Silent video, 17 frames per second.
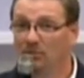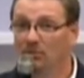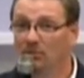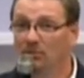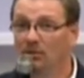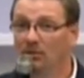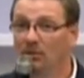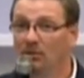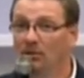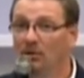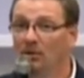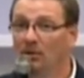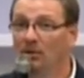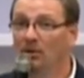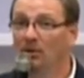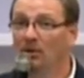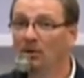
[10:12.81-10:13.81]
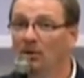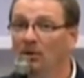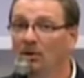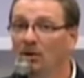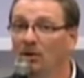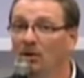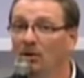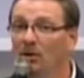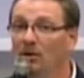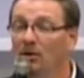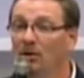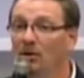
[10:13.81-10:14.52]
Nothing is said.